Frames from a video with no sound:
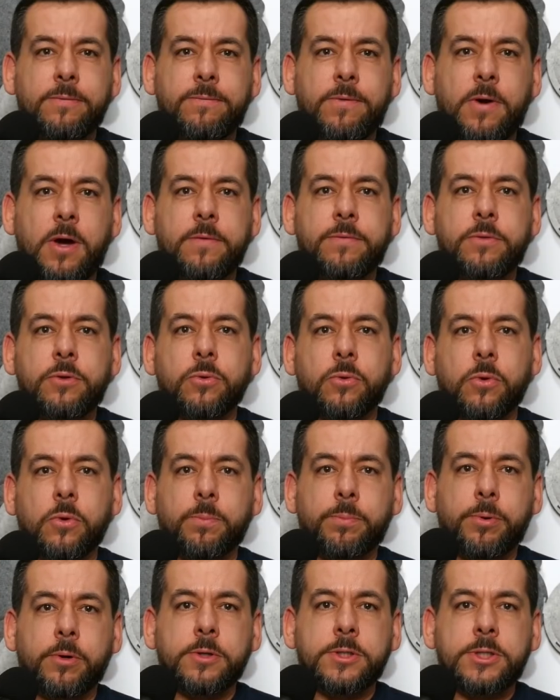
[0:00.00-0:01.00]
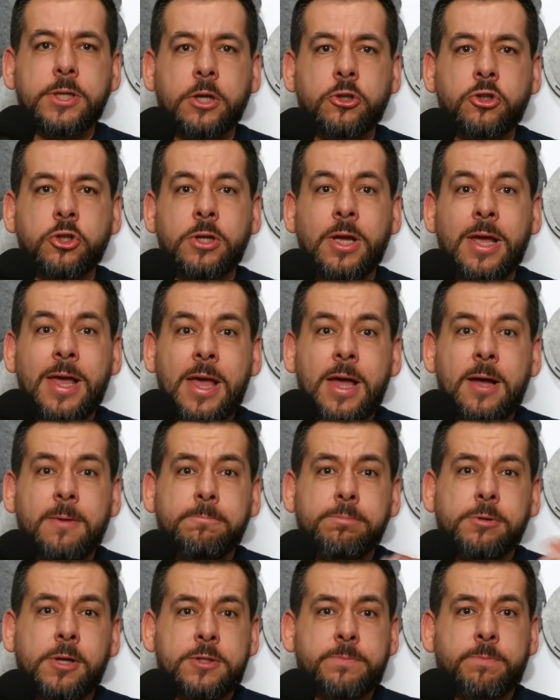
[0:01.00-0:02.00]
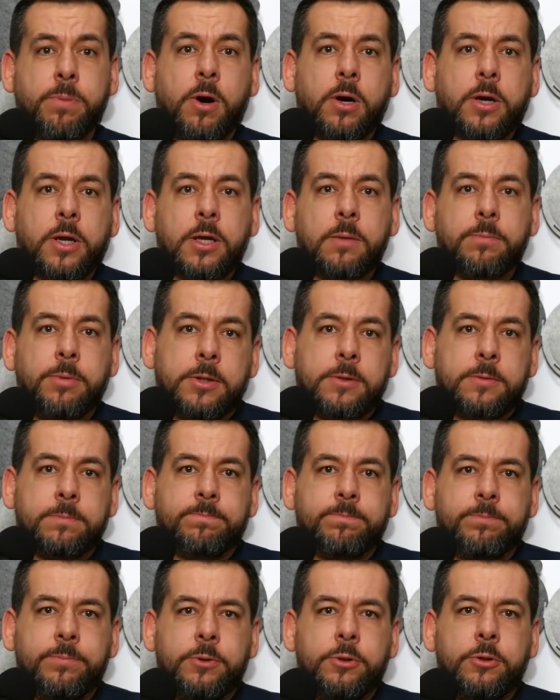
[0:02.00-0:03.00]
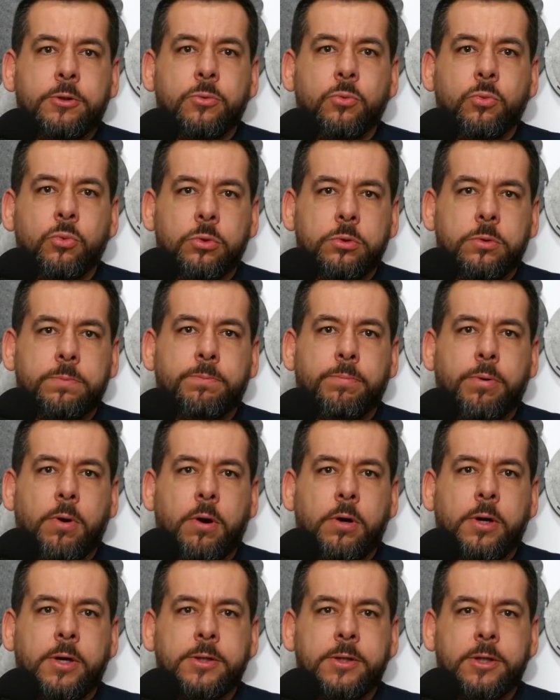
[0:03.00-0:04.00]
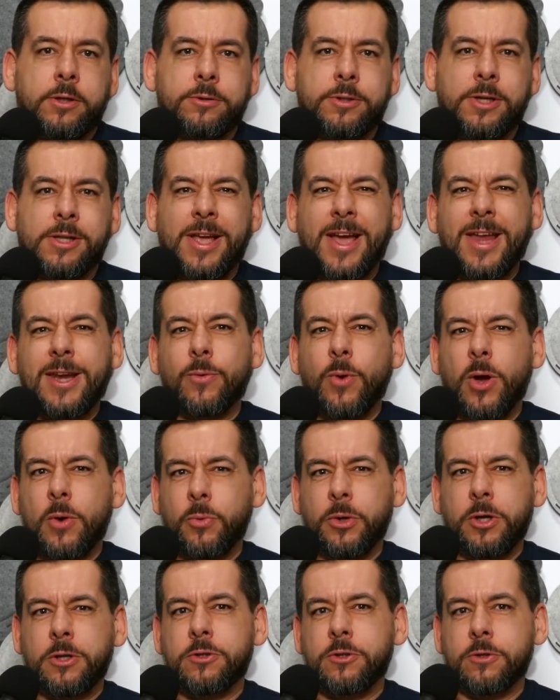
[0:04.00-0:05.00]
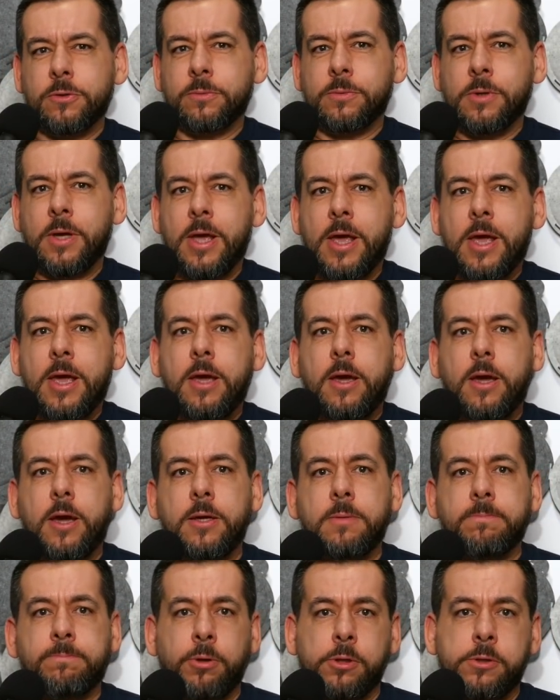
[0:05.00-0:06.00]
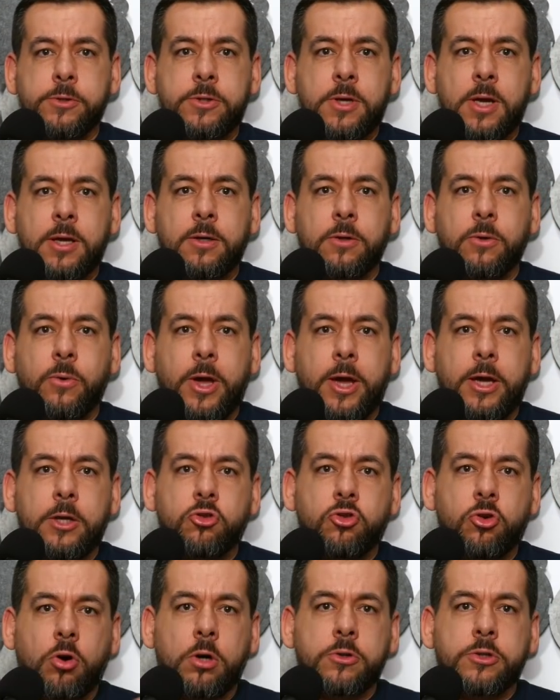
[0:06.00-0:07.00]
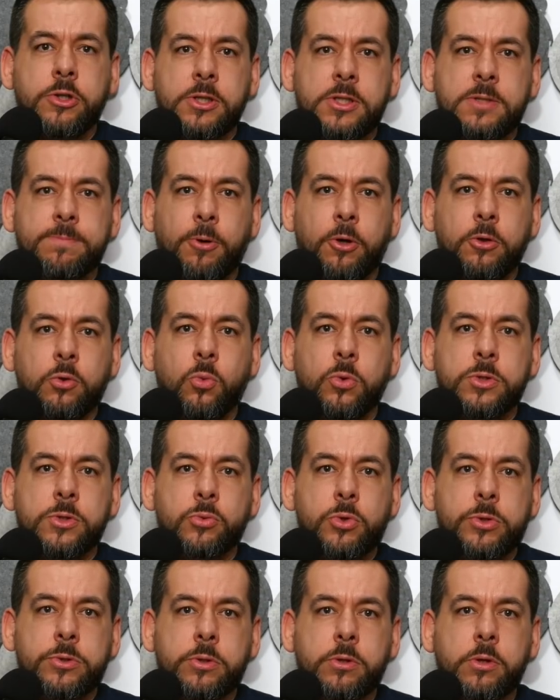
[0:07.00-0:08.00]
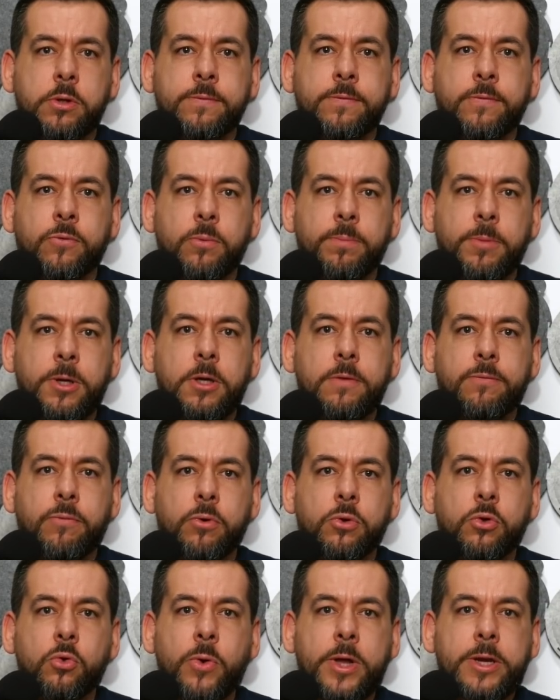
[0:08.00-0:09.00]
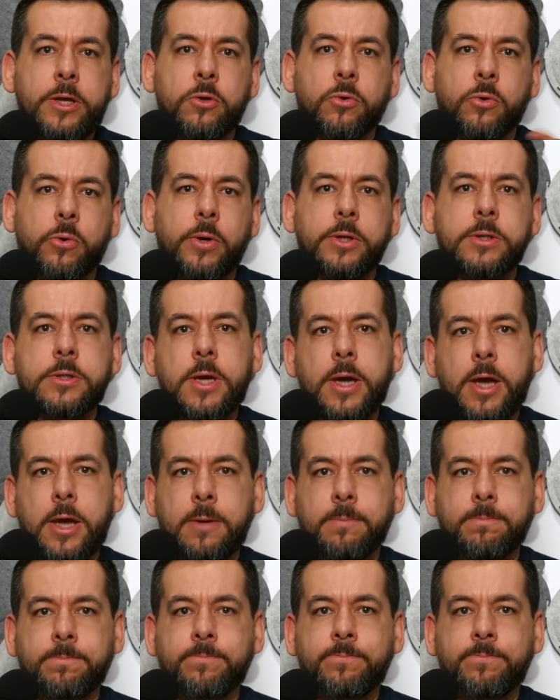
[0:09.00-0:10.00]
€5 per session, plus parking, but you would park at the hotel anyway, wouldn't you? In Bolzano, a charging spot was reserved for me for €20 a day.